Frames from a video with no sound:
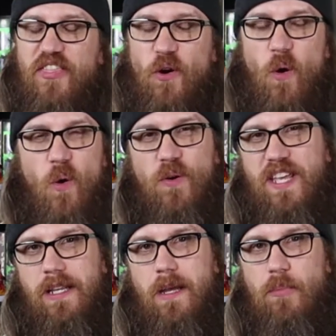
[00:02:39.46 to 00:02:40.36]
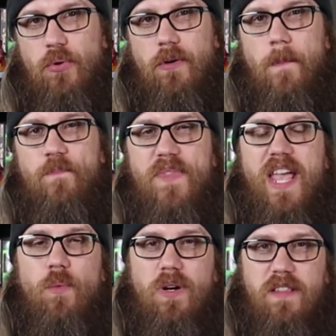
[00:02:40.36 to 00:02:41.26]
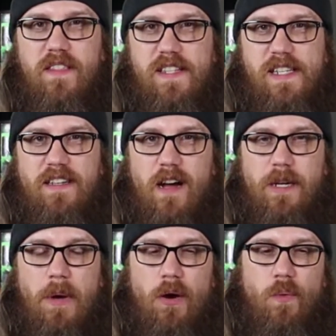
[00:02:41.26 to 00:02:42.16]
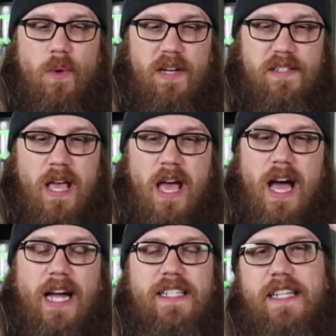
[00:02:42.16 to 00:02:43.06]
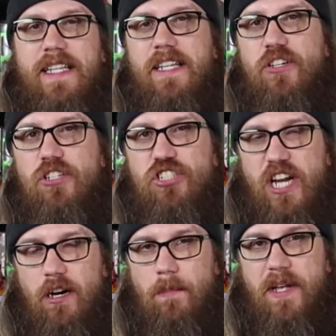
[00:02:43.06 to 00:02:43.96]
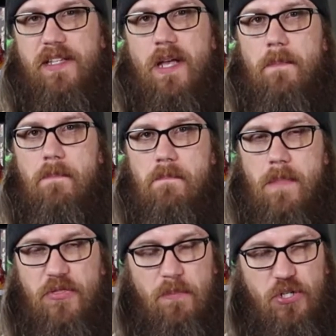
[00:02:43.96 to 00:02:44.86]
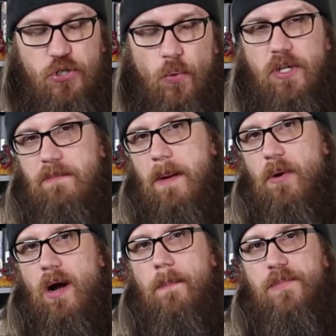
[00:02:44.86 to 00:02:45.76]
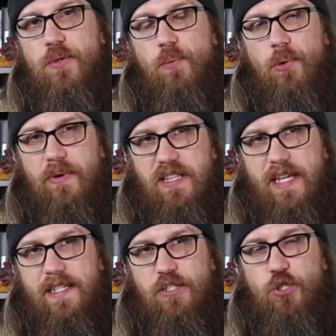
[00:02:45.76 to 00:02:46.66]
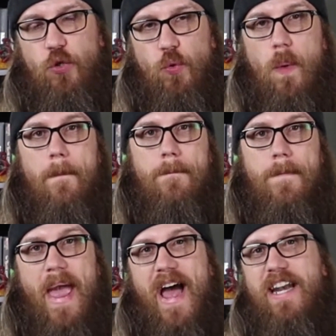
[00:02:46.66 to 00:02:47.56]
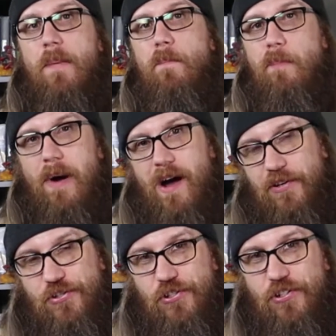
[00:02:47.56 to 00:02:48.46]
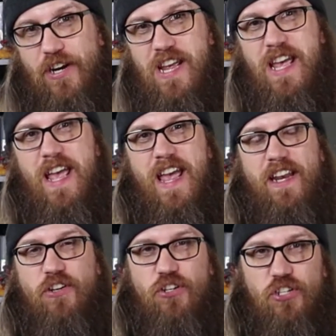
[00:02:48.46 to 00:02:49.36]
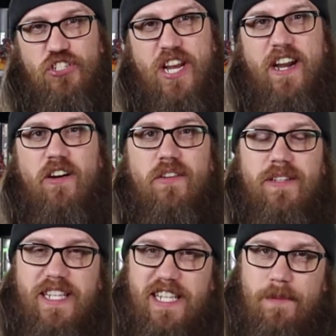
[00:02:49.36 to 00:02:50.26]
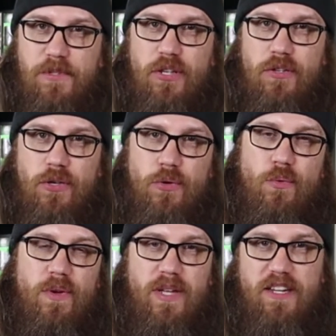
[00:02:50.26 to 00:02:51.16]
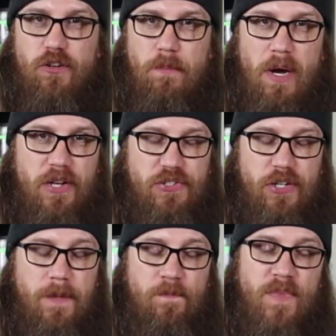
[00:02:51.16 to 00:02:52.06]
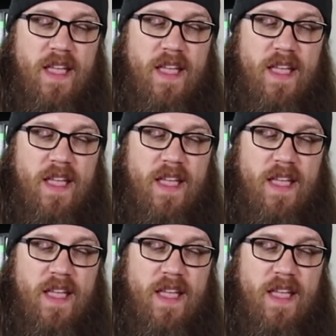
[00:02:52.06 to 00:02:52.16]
the whole kit and caboodle. And one of the things I talked about was I need to get a good chair because the majority of my problems were related to bad posture. And a good chair keeps you in good posture. And